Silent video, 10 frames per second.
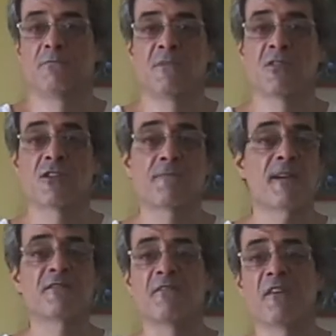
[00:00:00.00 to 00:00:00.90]

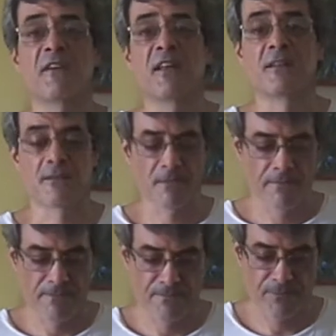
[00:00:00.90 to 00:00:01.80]
Suspects never end.
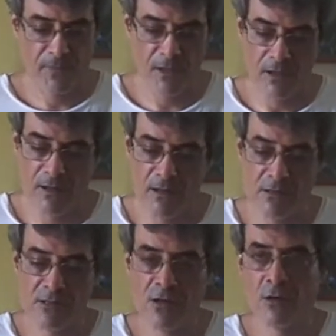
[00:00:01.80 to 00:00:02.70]

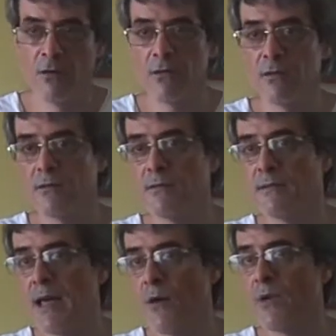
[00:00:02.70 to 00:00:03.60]
So
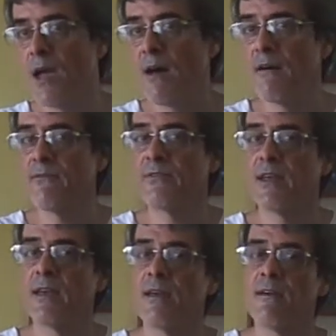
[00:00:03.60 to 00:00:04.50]
now we have
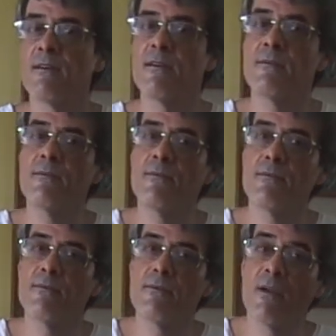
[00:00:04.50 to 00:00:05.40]
the
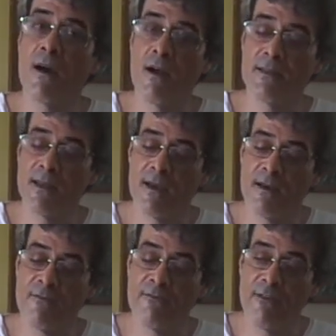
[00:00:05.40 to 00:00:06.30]
kind
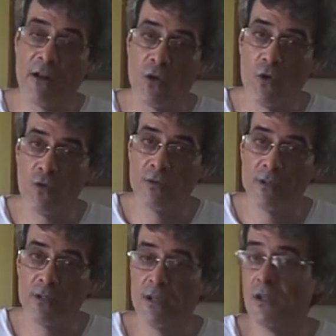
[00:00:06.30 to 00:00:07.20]
of Falcon
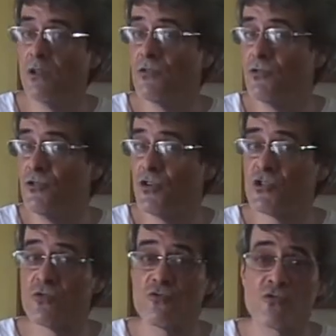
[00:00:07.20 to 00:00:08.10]

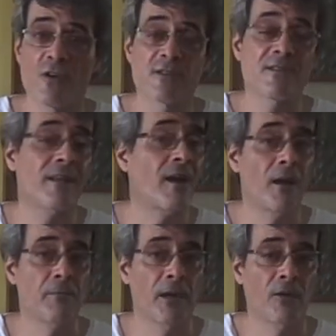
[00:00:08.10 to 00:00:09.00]
doesn't trust the
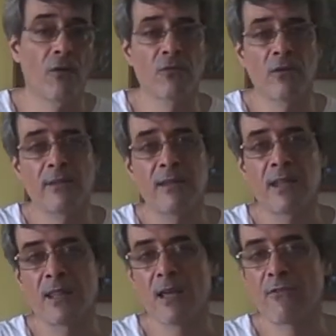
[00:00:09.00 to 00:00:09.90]
Karma. Although
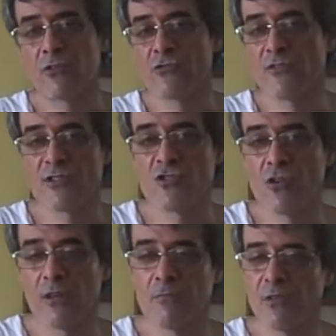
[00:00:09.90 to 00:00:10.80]
they never trust each
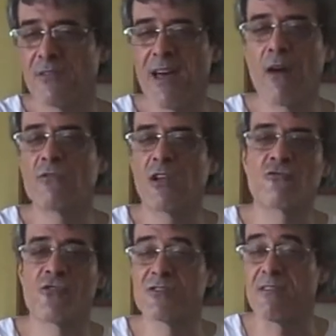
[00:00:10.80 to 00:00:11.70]
other, but now they
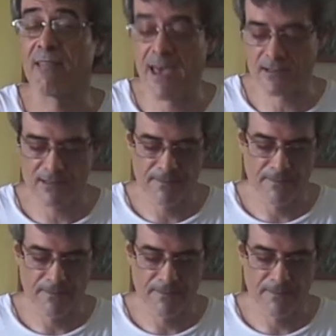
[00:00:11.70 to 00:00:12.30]
trust less.